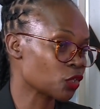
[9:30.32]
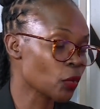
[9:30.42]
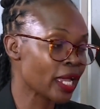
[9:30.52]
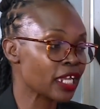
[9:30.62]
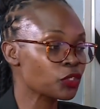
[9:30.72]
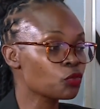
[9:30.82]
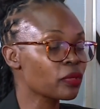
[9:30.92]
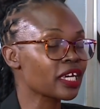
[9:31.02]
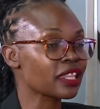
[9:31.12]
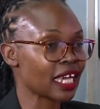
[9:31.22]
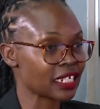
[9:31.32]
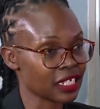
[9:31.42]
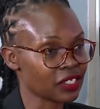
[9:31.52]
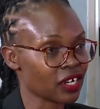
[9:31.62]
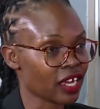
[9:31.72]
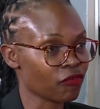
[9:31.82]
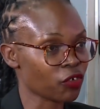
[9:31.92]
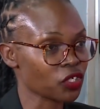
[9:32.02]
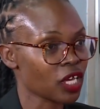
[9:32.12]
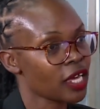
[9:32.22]
So unless you make that extra
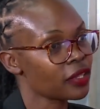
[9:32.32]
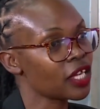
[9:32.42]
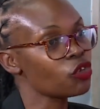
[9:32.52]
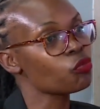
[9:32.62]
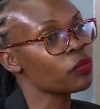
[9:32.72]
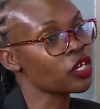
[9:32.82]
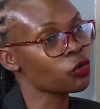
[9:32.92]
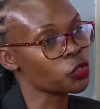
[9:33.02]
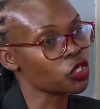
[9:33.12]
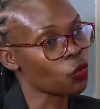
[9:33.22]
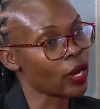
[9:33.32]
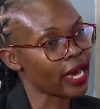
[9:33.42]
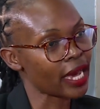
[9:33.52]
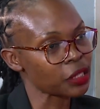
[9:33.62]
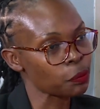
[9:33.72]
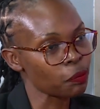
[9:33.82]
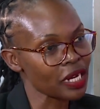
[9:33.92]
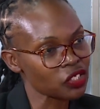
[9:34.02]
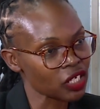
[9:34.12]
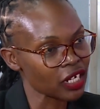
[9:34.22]
effort, then you may not require as
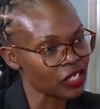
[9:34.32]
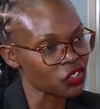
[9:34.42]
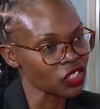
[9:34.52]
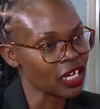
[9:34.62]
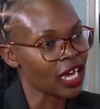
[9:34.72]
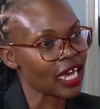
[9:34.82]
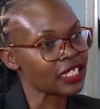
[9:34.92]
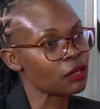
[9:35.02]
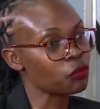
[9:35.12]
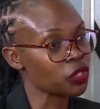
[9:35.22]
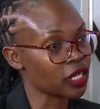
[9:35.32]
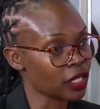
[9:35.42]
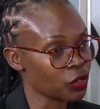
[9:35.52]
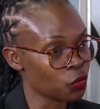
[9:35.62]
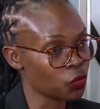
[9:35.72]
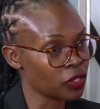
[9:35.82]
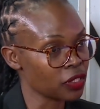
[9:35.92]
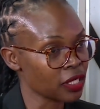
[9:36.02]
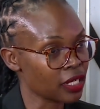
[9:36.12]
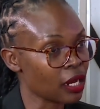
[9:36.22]
much energy as somebody else who
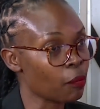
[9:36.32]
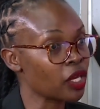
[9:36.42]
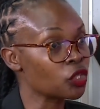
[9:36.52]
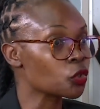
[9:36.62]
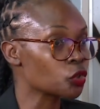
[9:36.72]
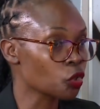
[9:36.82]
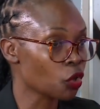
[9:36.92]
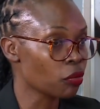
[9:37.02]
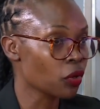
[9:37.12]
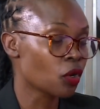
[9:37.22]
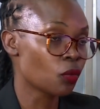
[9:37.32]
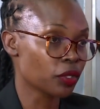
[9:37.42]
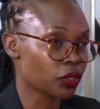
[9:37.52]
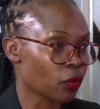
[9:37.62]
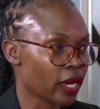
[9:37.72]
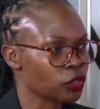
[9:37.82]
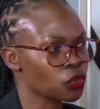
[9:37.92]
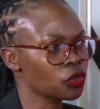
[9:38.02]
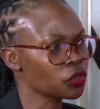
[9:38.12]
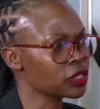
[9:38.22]
is in a manual job will require.
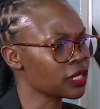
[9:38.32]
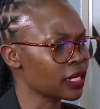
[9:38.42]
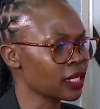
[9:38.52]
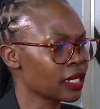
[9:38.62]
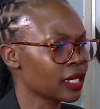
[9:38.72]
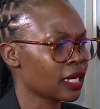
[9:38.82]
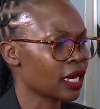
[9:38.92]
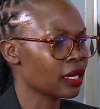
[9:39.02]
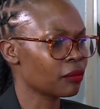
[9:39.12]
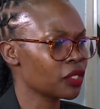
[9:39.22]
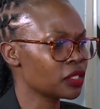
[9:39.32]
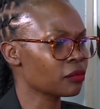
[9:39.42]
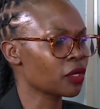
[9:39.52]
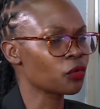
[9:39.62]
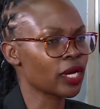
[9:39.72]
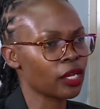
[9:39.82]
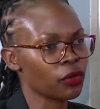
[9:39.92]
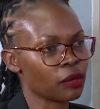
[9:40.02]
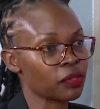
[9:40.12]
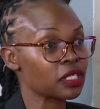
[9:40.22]
So you not say, I am eating my
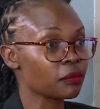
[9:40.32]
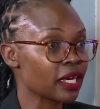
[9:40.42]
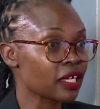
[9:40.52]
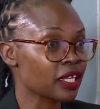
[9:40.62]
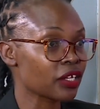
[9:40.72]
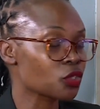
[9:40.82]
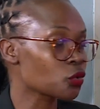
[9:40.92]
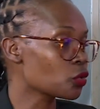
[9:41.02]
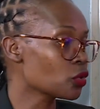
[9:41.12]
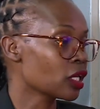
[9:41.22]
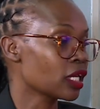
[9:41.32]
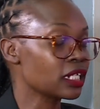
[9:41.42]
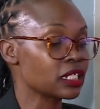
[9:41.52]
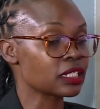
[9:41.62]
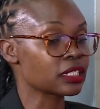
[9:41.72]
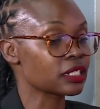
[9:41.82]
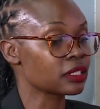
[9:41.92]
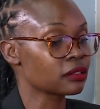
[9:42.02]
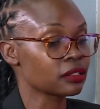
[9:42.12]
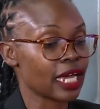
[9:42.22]
ugali or I'm eating my githeri, so it is
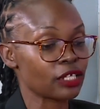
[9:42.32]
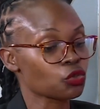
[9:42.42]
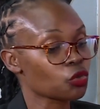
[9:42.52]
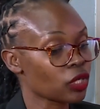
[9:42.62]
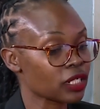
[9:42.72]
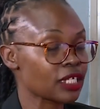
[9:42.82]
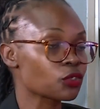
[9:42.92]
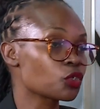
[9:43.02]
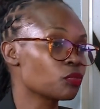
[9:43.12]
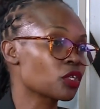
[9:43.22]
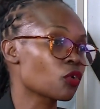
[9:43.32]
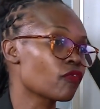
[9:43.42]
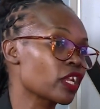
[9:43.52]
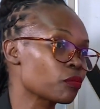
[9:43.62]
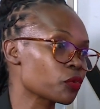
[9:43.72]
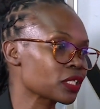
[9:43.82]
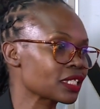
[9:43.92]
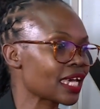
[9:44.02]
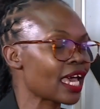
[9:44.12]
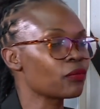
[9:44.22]
natural, it has not been overly
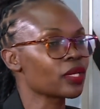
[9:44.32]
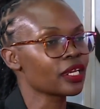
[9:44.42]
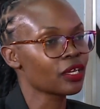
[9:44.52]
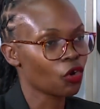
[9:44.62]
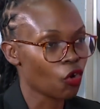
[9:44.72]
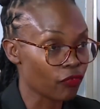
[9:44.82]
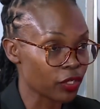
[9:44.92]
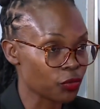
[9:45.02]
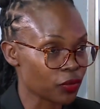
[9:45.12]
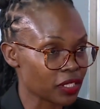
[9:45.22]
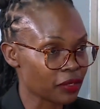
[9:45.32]
processed, I will overdo it.